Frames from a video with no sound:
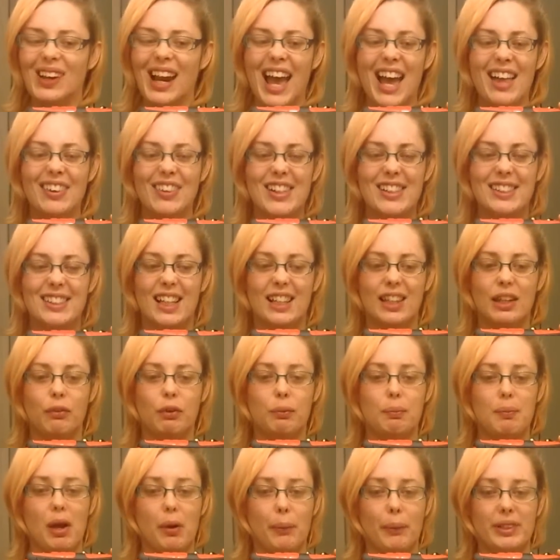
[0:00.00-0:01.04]
and they said they
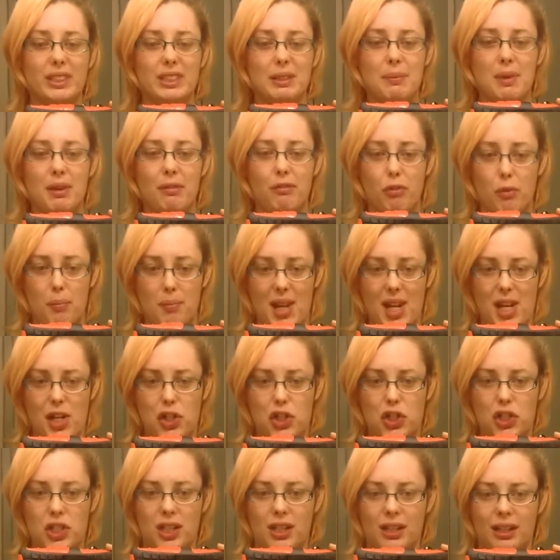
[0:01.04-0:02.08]
would mail me some
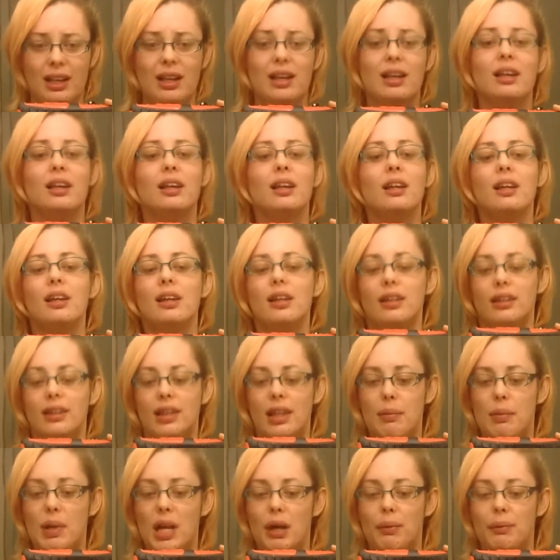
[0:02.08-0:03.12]
information.
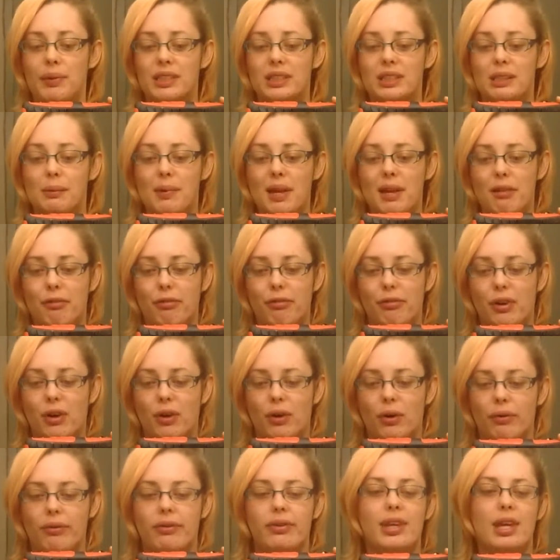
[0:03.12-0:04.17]
They mailed me some
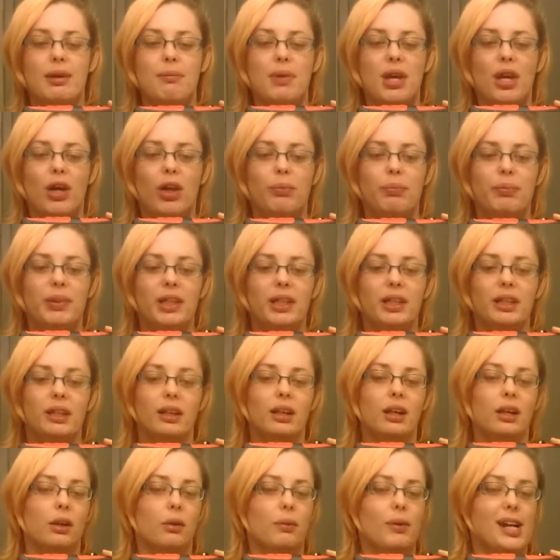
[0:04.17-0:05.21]
info. They mailed me
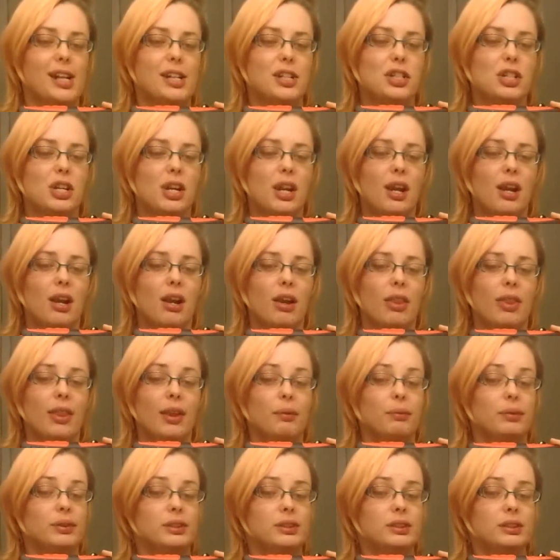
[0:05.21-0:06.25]
a questionnaire
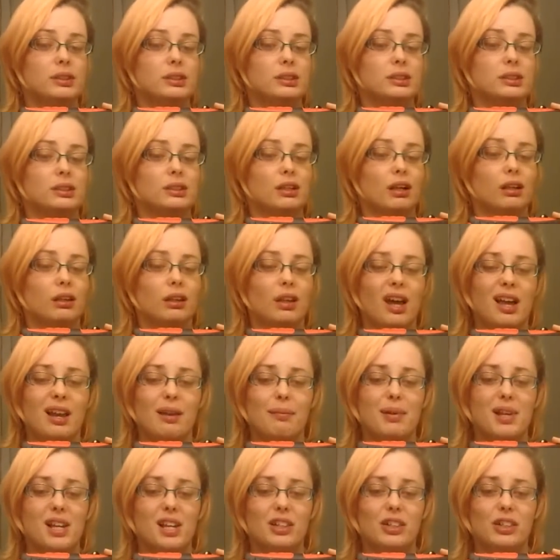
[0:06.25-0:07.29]
that was a lot
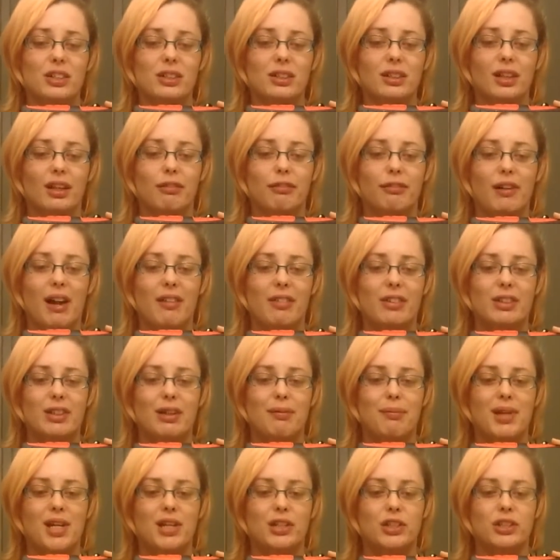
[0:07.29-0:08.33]
of pages, like 5 or
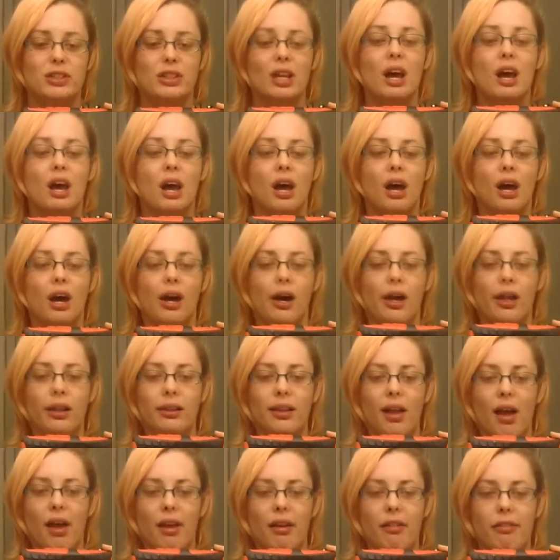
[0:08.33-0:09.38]
10 pages. A
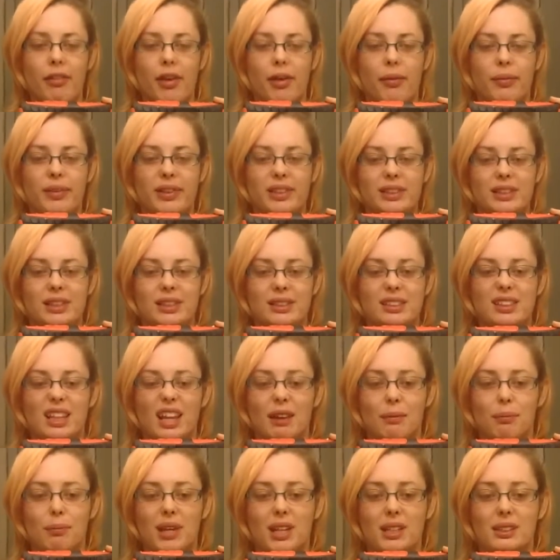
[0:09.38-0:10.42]
lot of it was the
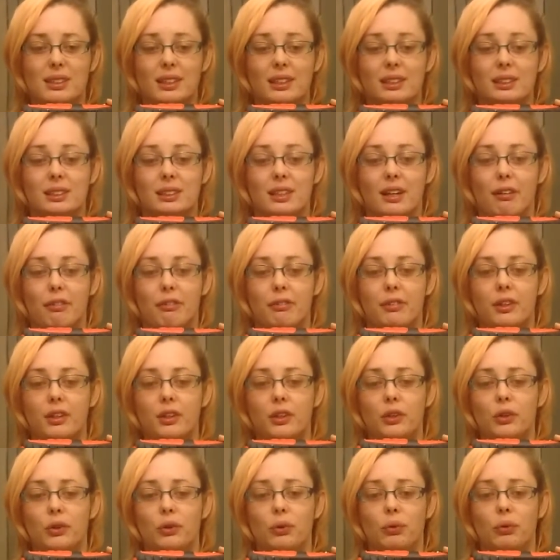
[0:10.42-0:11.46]
same basic stuff that
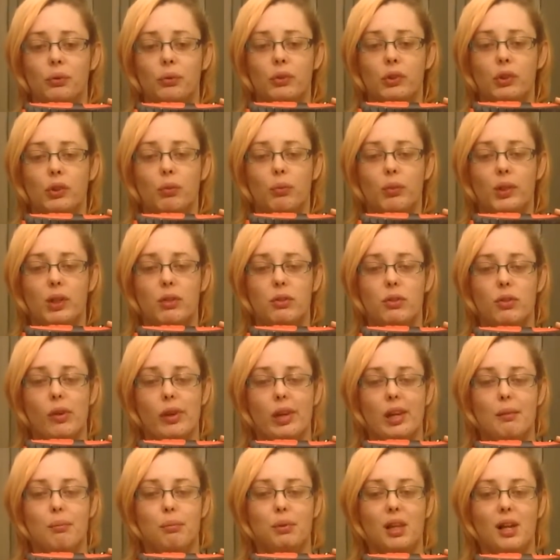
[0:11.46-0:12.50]
you do when you
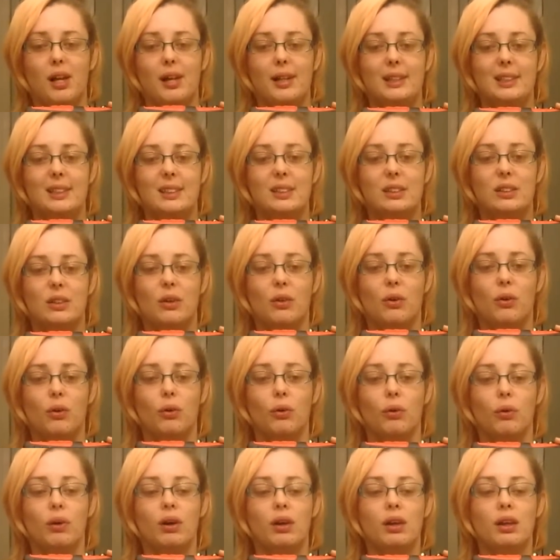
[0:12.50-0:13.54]
donate blood.
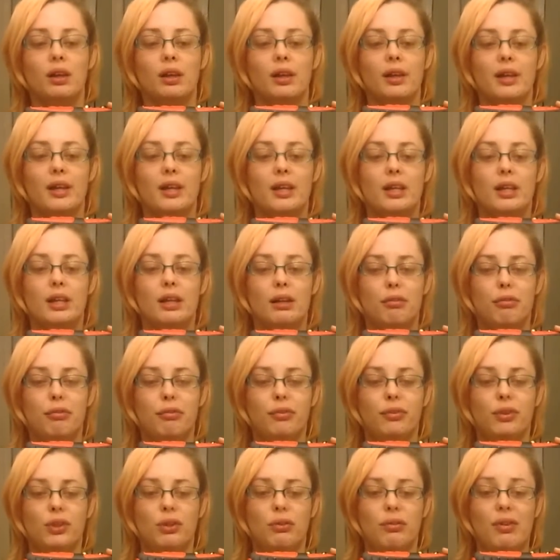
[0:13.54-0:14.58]
So
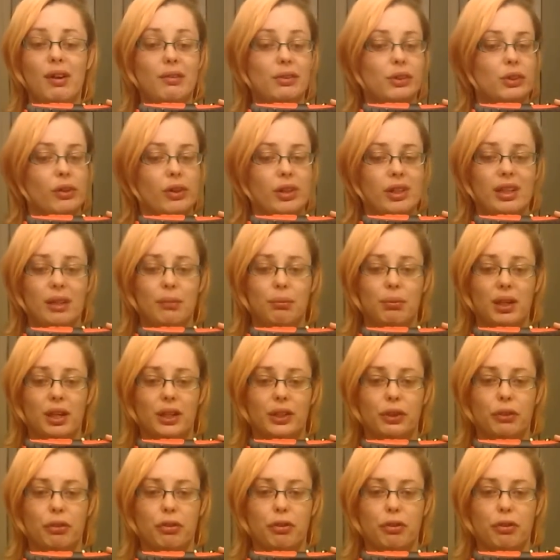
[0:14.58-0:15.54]
if you've ever donated blood, you're